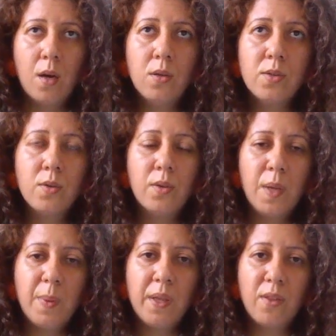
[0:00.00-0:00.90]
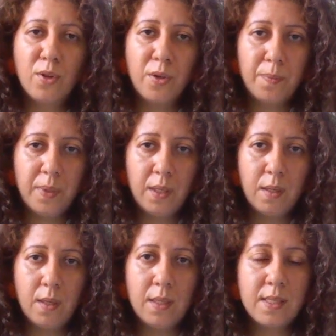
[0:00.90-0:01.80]
Also in ABA
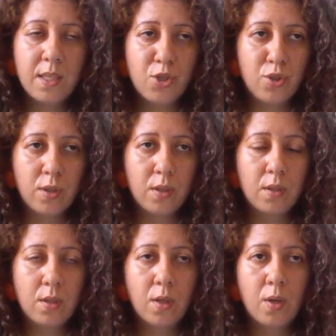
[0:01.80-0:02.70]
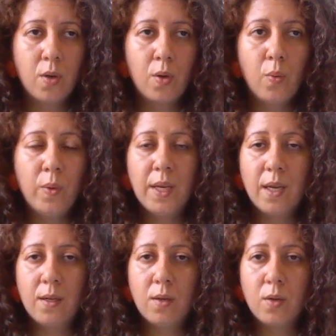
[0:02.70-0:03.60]
therapy, in the session, we
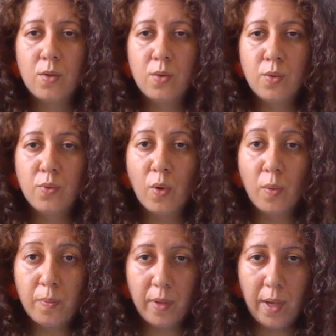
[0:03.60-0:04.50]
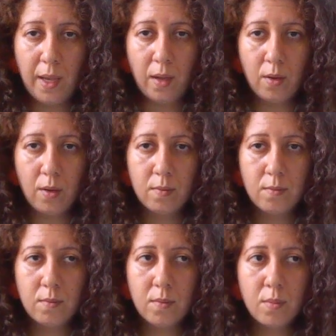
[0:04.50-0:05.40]
can do role playing.
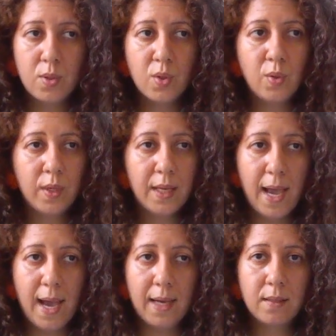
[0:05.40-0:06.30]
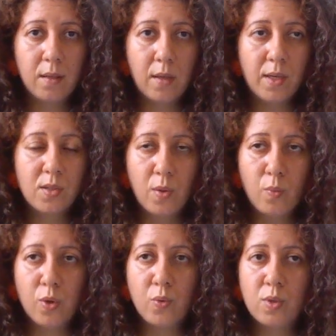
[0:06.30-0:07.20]
So you can act like
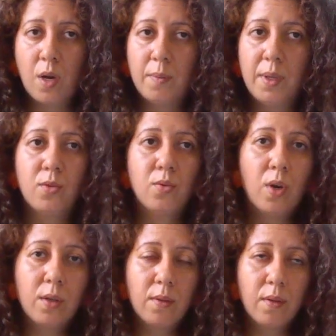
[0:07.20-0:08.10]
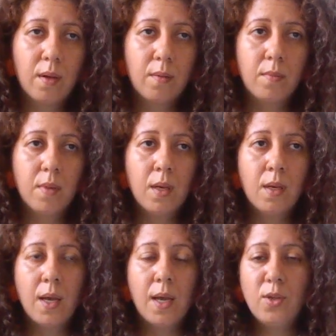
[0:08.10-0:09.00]
someone who's coming to talk to them
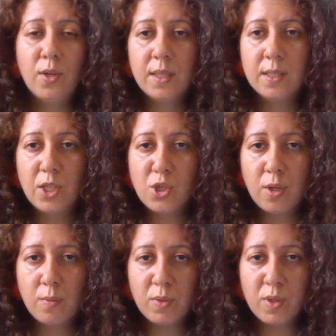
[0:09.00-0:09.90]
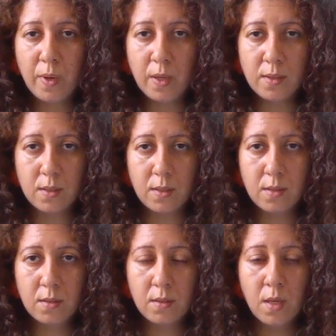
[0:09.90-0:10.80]
and you're going to teach them
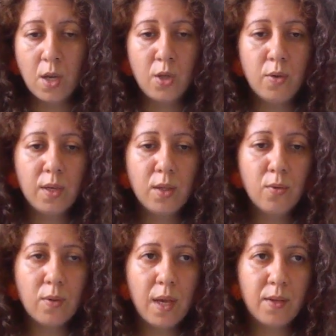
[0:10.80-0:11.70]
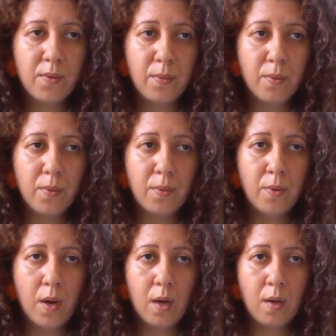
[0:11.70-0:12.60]
responses. You can do that through